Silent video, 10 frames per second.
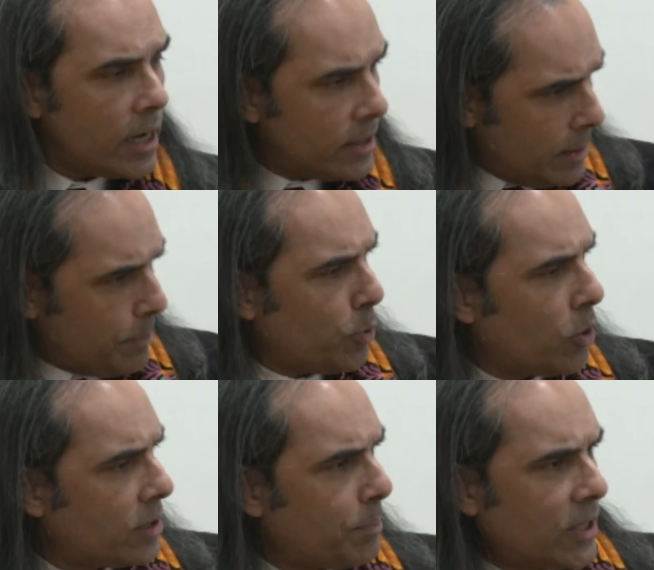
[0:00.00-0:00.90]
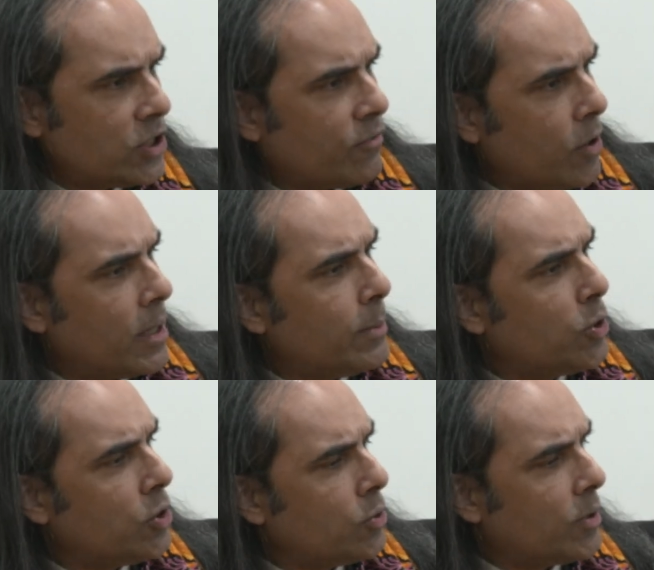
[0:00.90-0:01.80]
I did a picture from Hebrew
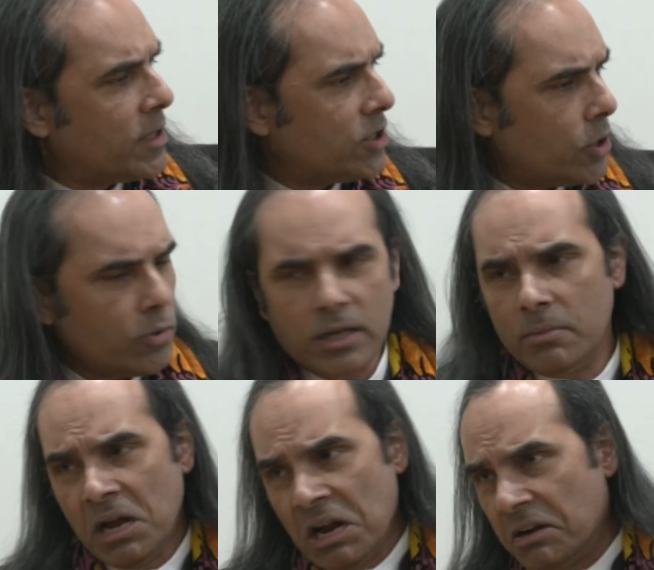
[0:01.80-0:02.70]
University, Jerusalem,